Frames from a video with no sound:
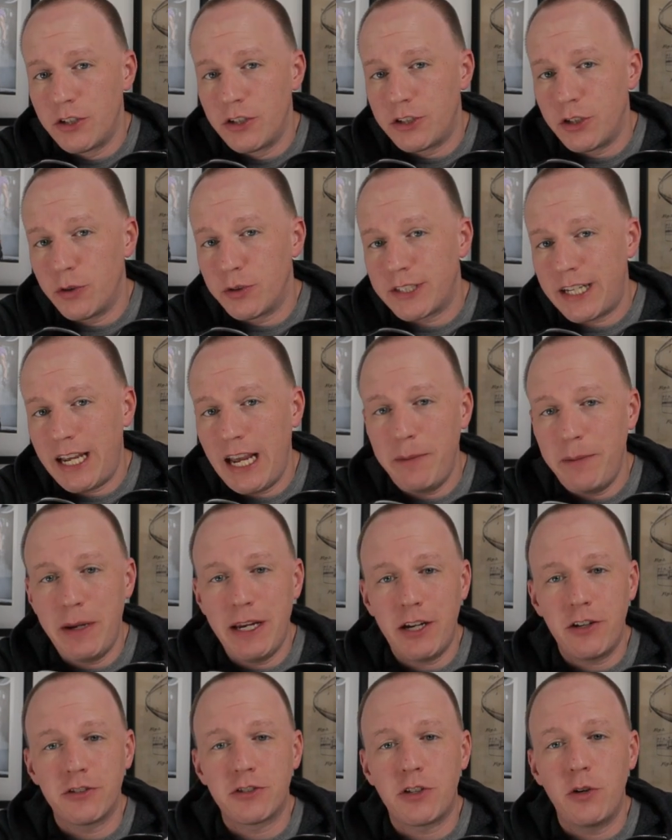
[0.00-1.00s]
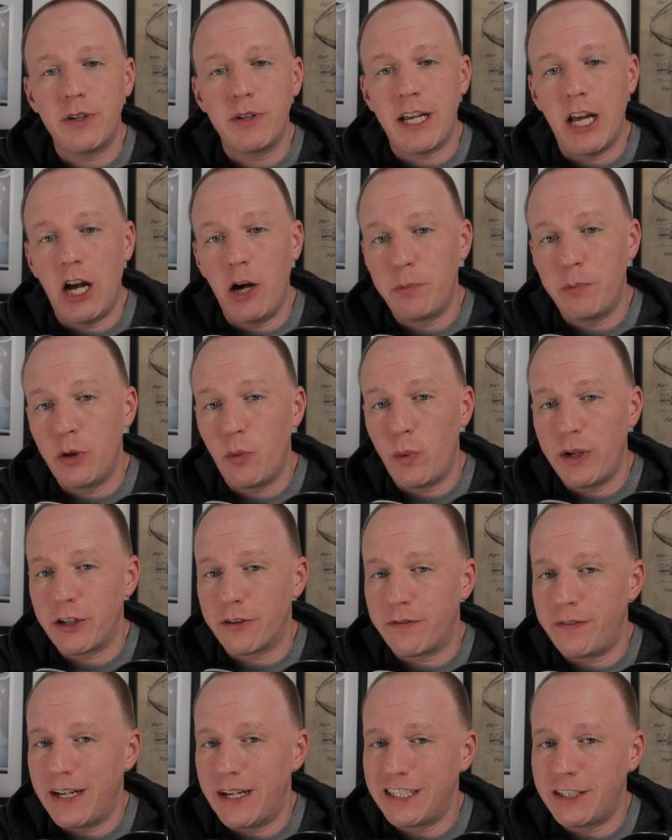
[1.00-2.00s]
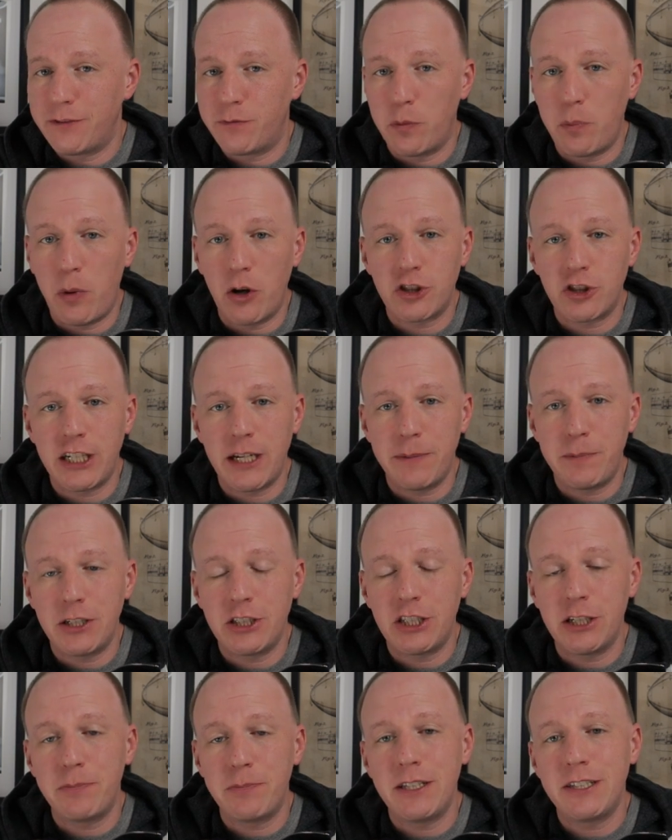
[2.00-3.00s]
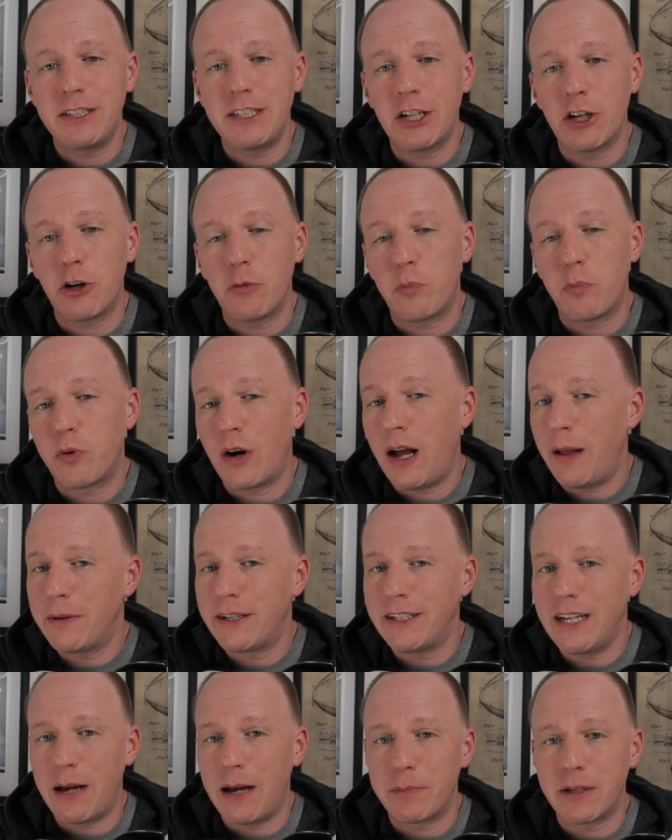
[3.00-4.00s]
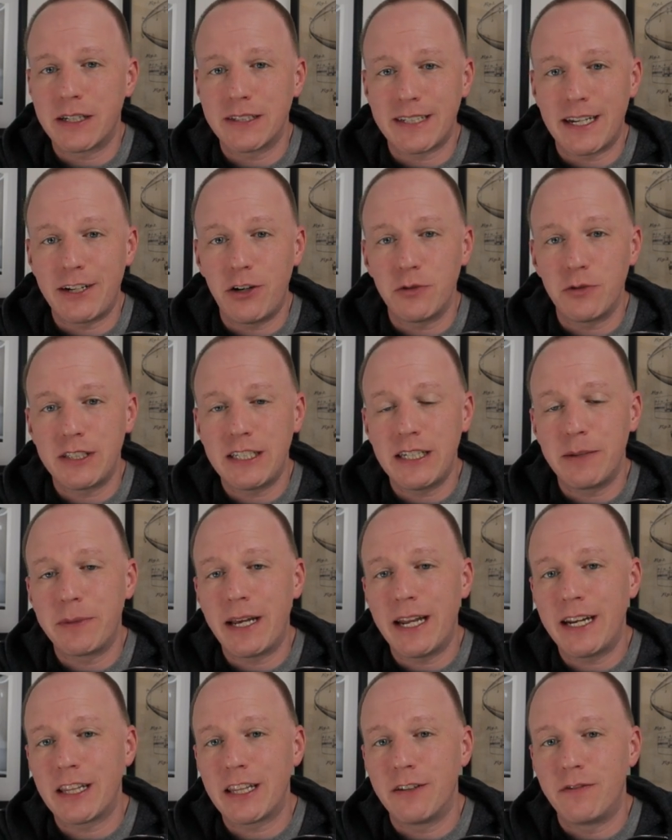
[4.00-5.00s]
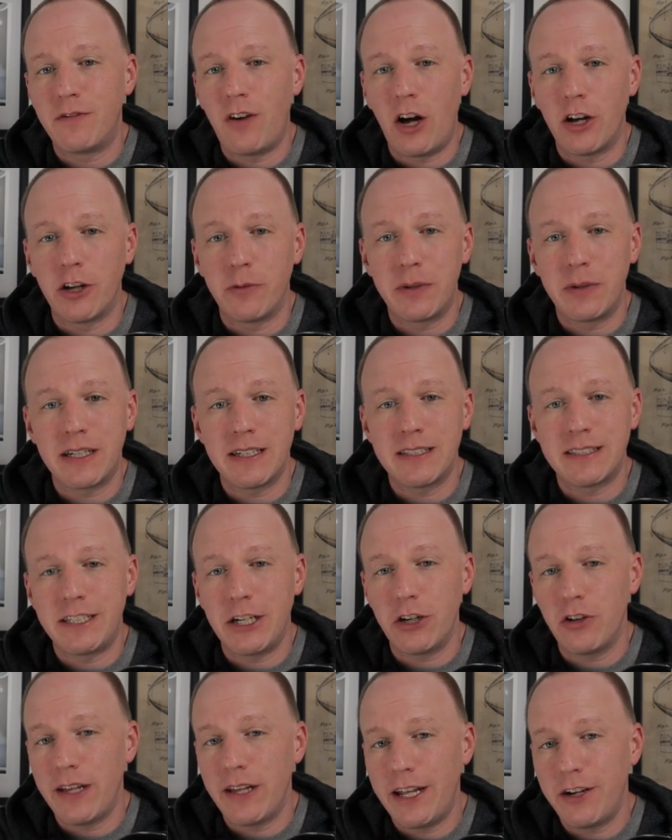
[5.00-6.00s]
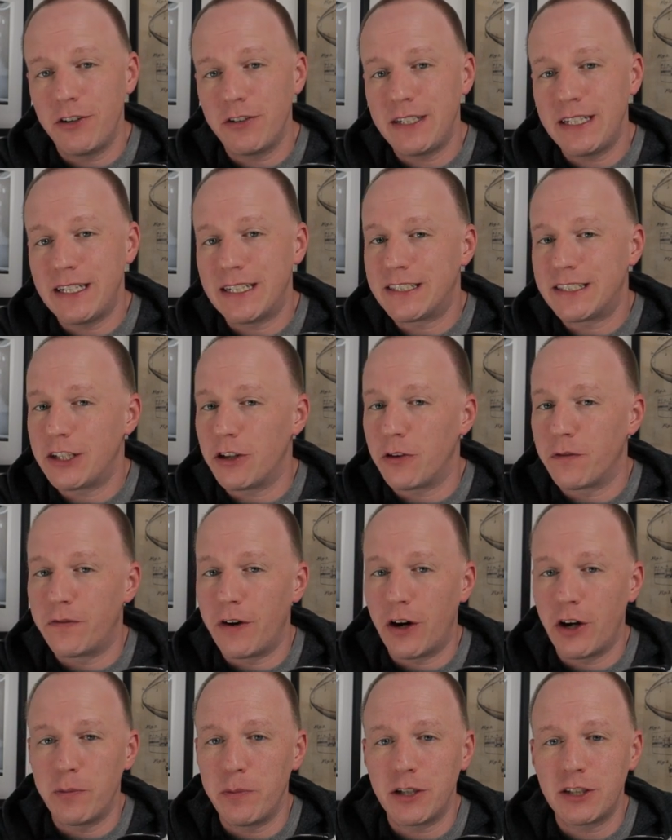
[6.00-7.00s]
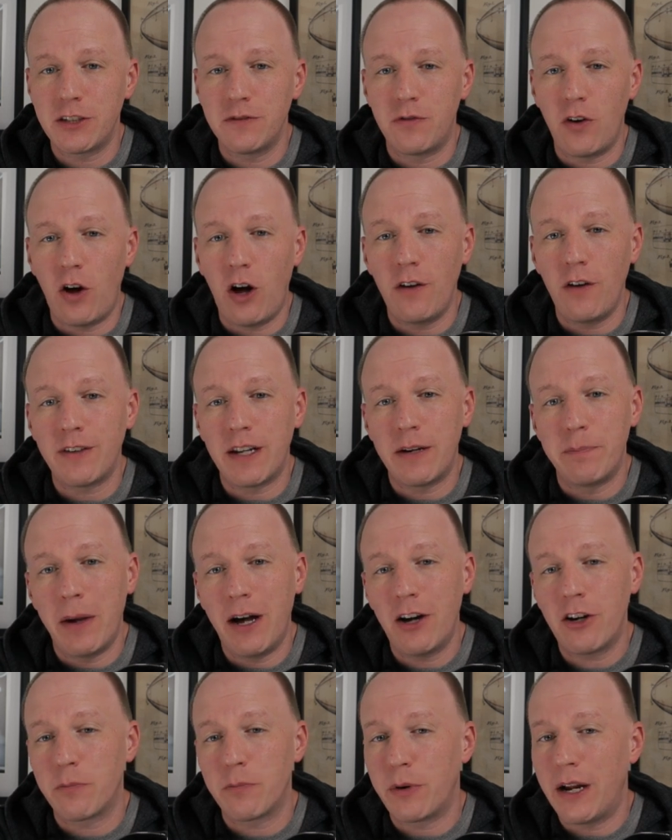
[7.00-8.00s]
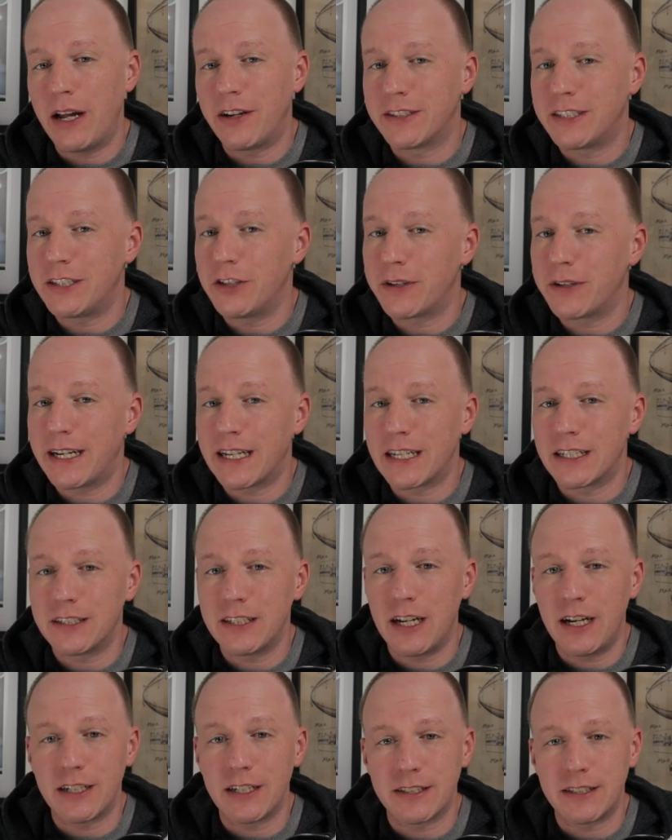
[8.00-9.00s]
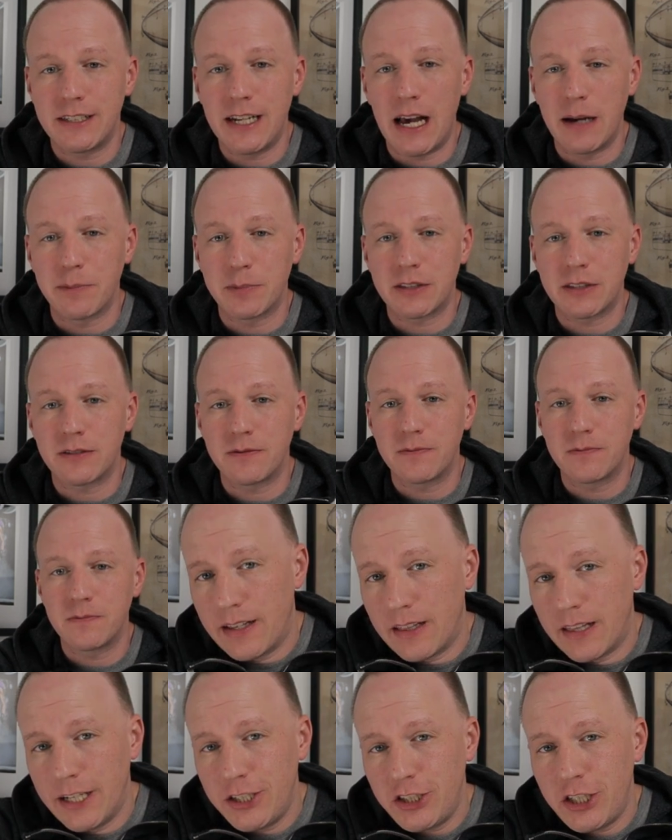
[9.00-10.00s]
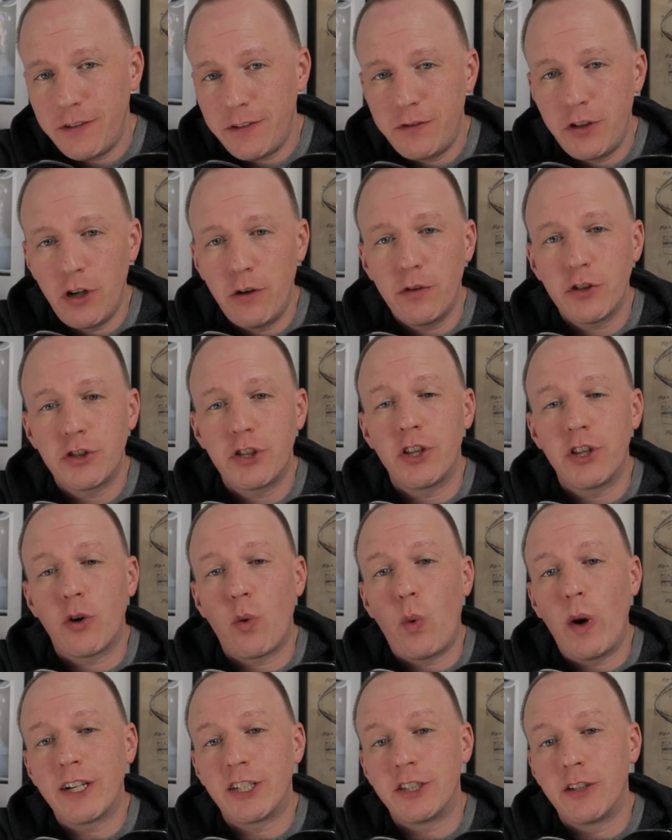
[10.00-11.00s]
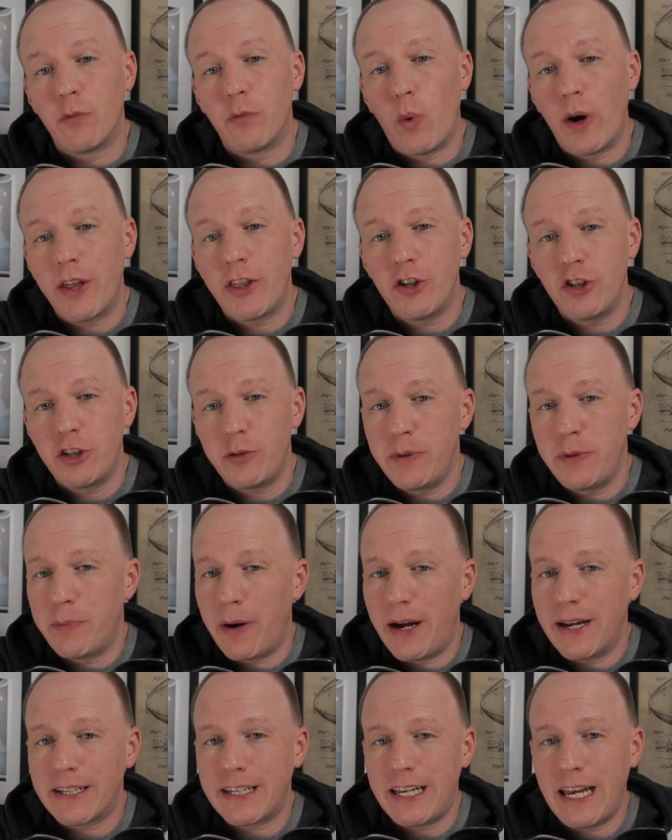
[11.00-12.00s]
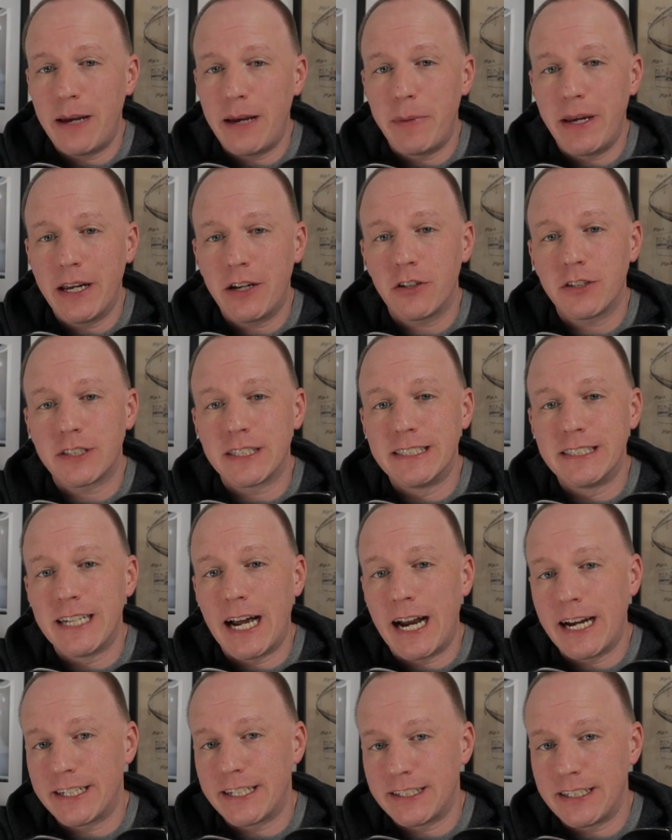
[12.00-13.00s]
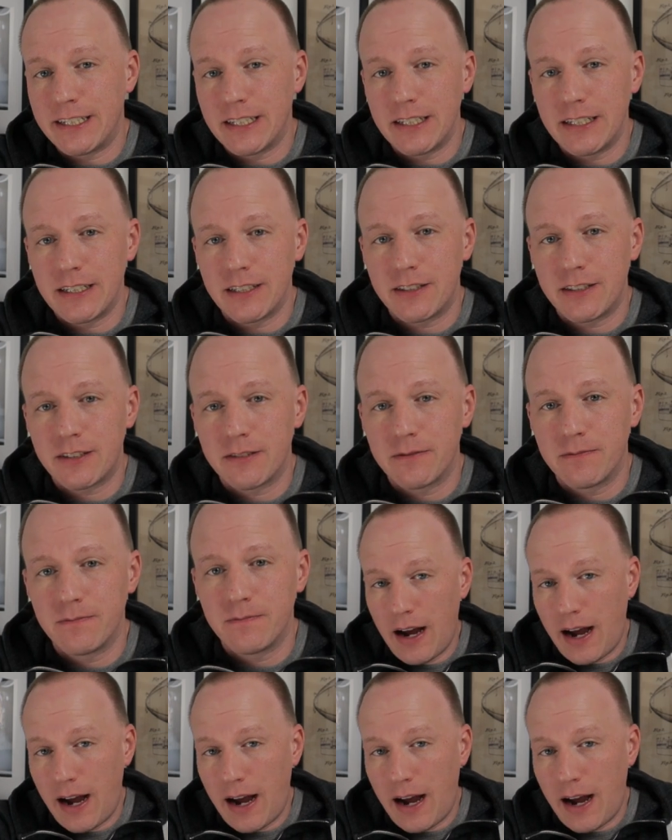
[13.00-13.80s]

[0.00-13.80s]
So is Cam Akers going to help you win your fantasy football championship this year? Probably not, because I don't see him getting the volume because Darryl Henderson is still very much involved and Malcolm Brown is still getting a ton of snaps. Let's shift over to the question of whether you should be buying Cam Akers in Dynasty leagues.